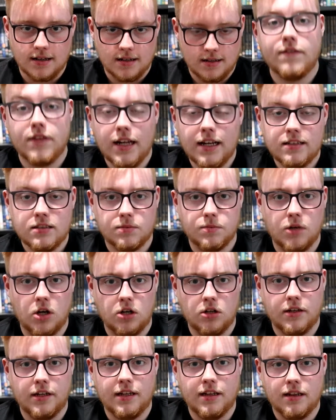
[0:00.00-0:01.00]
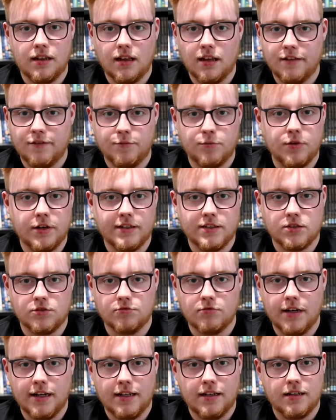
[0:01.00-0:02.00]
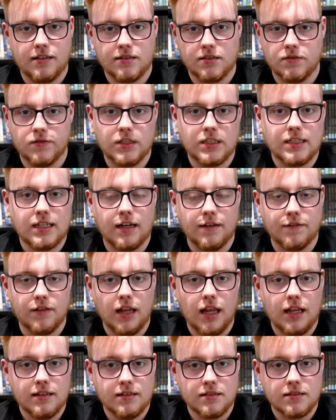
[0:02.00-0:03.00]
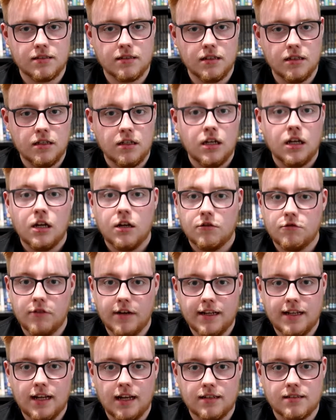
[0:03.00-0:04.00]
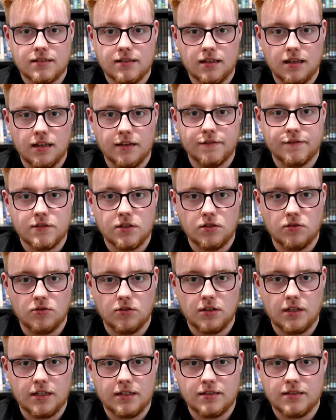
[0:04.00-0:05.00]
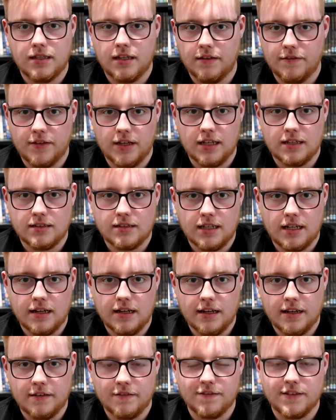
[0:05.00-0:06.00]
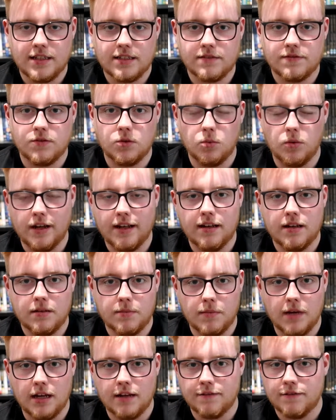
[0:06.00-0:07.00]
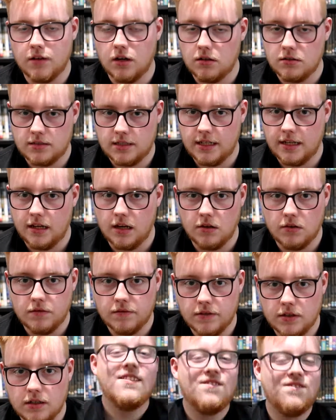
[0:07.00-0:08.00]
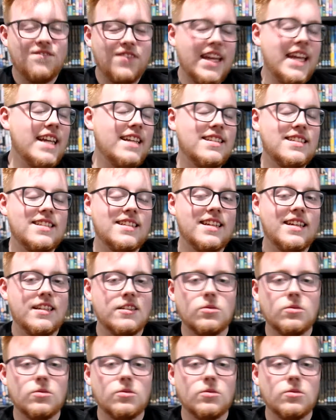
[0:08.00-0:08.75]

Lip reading: The next morning, Cliff brings Rick to the set of Lancer. Rick asks Cliff to look at his TV antenna, he thinks the wind might have knocked it over. This is